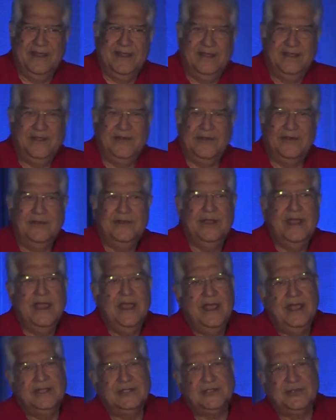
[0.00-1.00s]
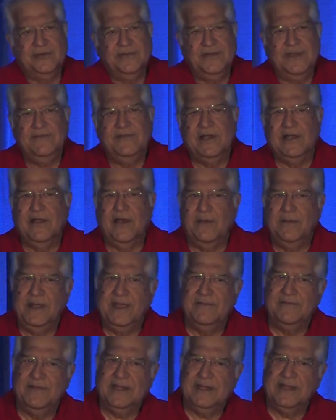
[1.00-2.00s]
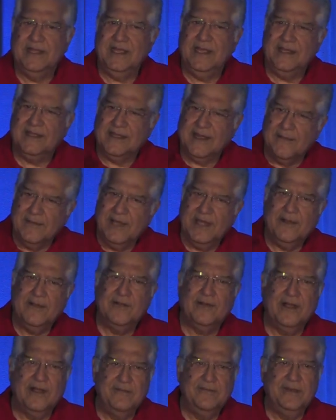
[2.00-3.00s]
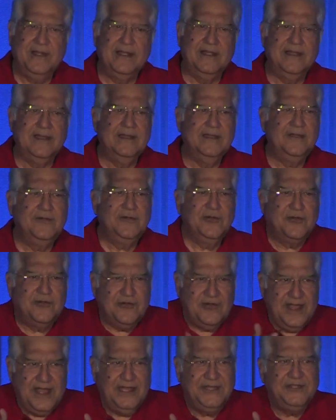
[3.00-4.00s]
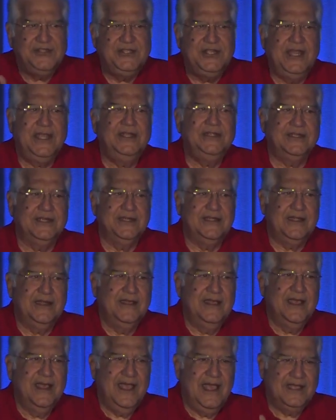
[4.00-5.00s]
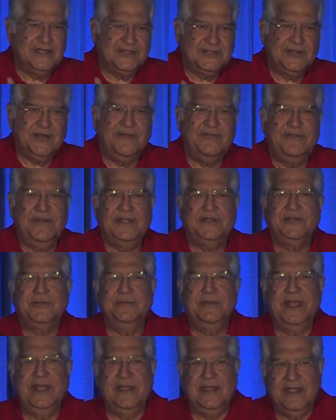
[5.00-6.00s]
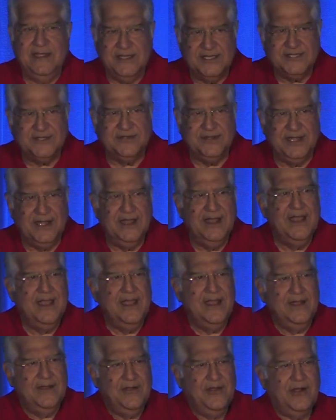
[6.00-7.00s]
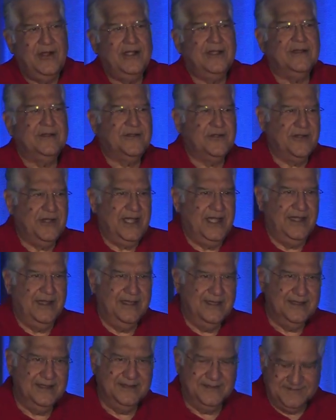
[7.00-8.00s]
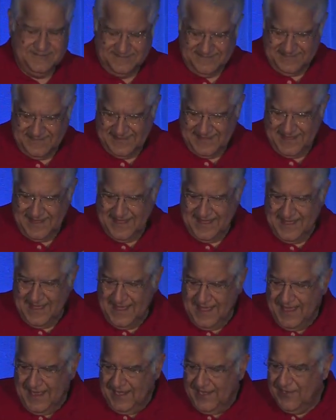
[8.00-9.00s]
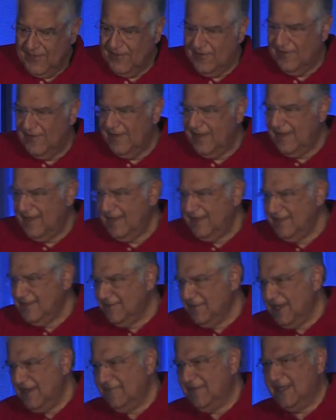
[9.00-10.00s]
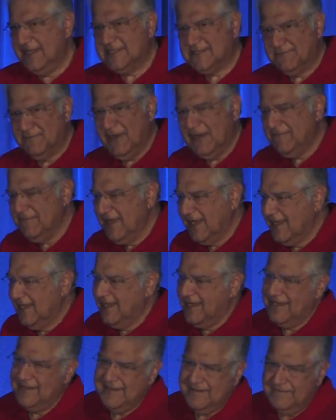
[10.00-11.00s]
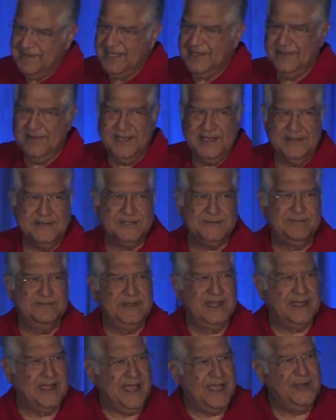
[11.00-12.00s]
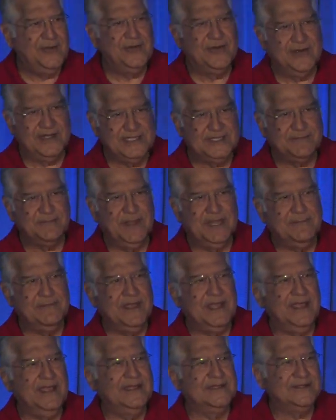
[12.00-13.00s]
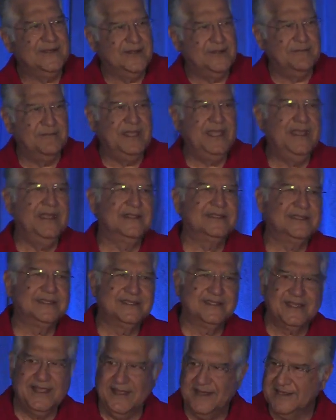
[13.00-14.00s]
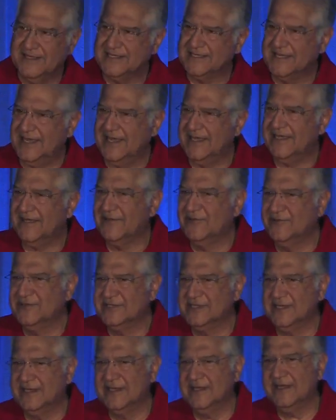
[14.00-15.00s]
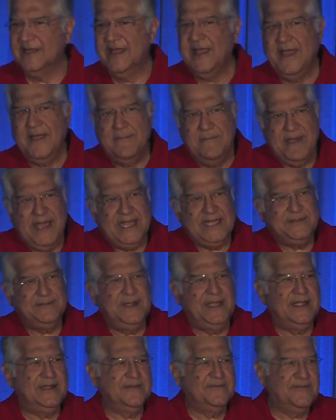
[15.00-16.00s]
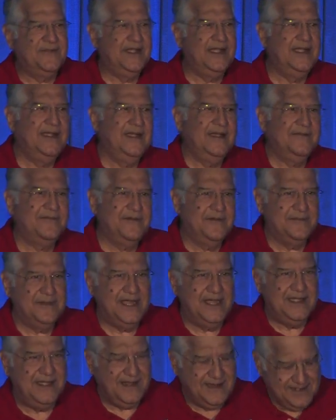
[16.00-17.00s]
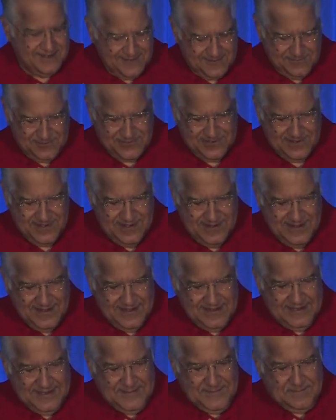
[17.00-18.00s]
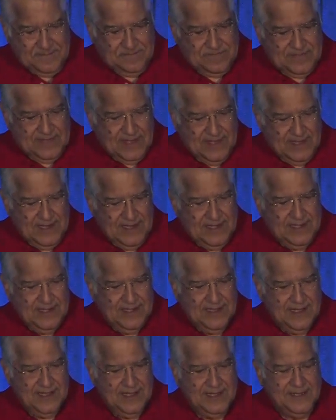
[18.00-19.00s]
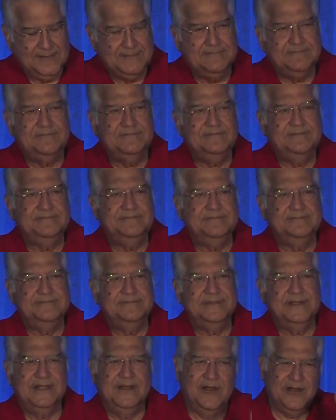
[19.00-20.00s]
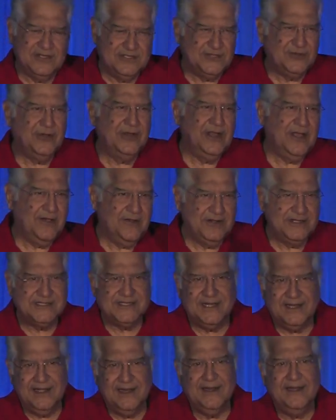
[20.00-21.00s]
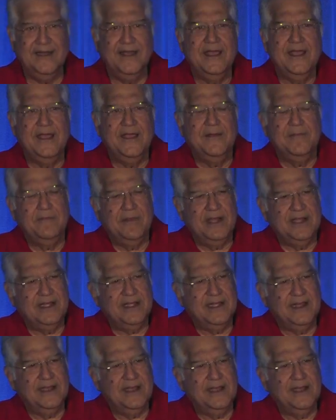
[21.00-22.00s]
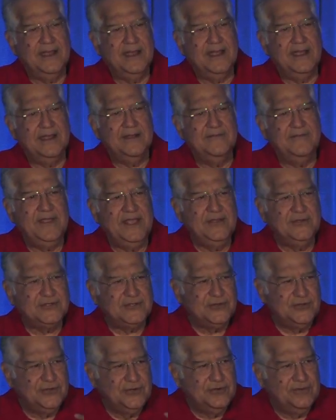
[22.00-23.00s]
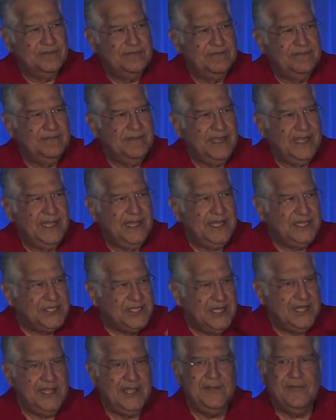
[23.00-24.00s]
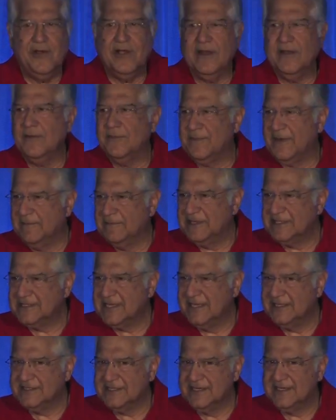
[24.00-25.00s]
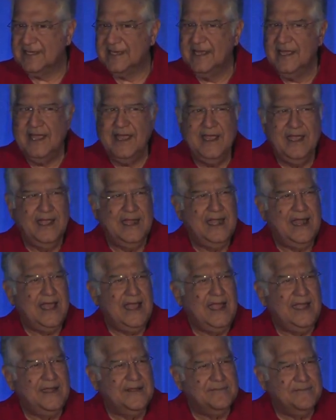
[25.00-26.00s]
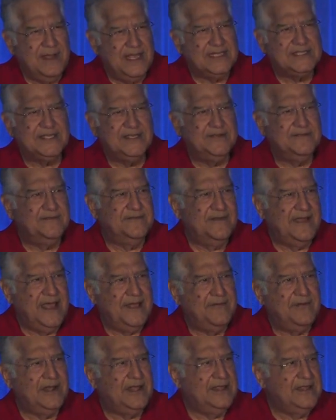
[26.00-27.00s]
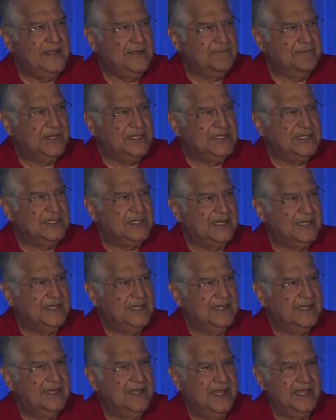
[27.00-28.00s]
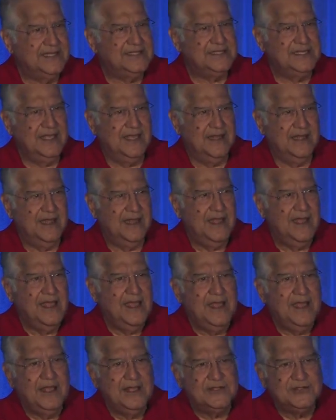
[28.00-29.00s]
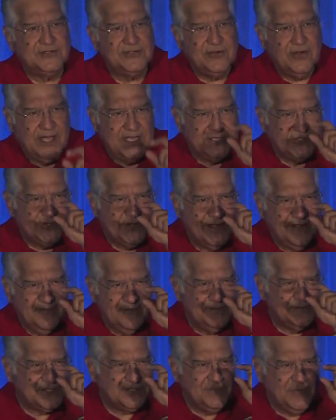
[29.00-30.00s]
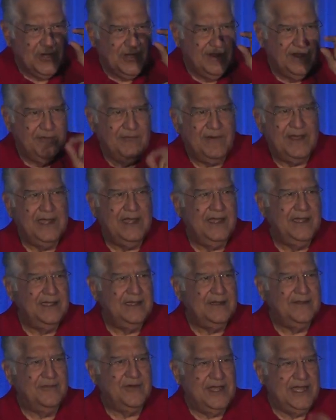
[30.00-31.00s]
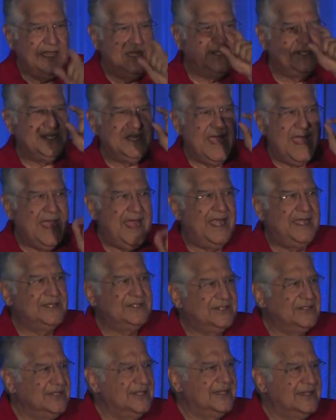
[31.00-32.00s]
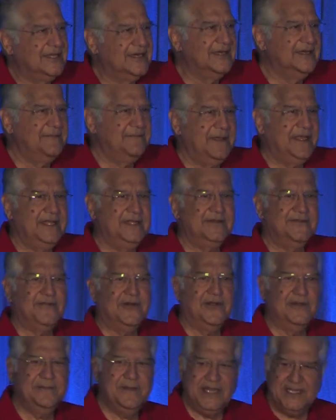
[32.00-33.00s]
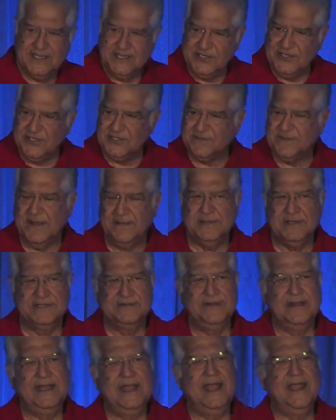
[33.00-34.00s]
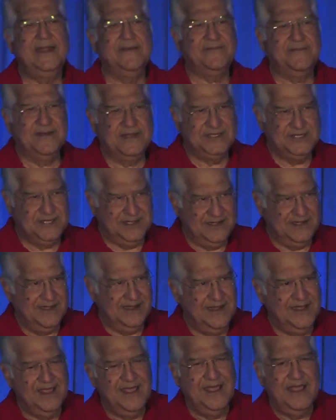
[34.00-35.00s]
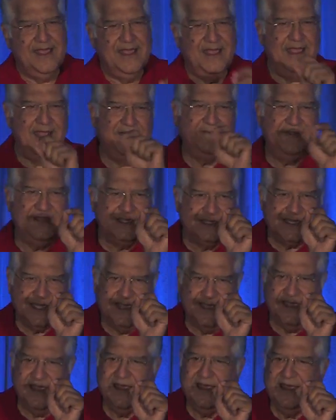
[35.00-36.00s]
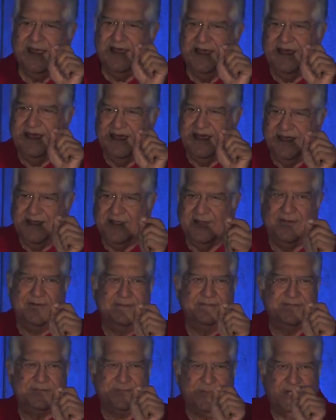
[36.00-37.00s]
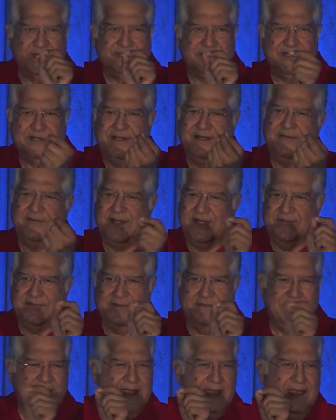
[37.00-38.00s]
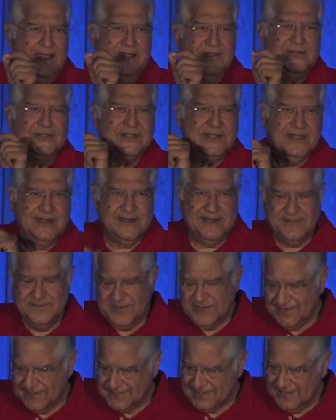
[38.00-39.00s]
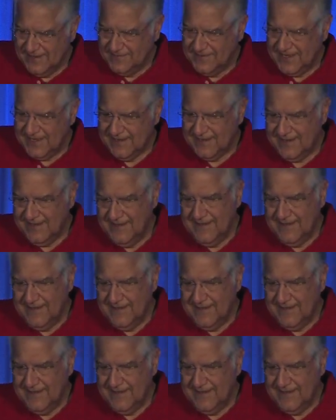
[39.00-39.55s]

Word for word: you know. And so we were lobbying with the Tamil Nadu government to try and change it as software should be an industry, not a trade. Now, in the meanwhile, SPIC MACAY, and by the way, the guy who runs SPIC MACAY is not me, it's Kiran Seth, who's a batchmate, a friend from IIT Kharagpur. And uh, long story how it started, but uh, we used to, initially he wanted to publicize it, and I had a massive advertising budget in HCL. So I used to give him small one, one inch ads on the third page of all major newspapers when he had a function and we'd say, uh, you know, sponsored or whatever by Hindustan Computers Limited.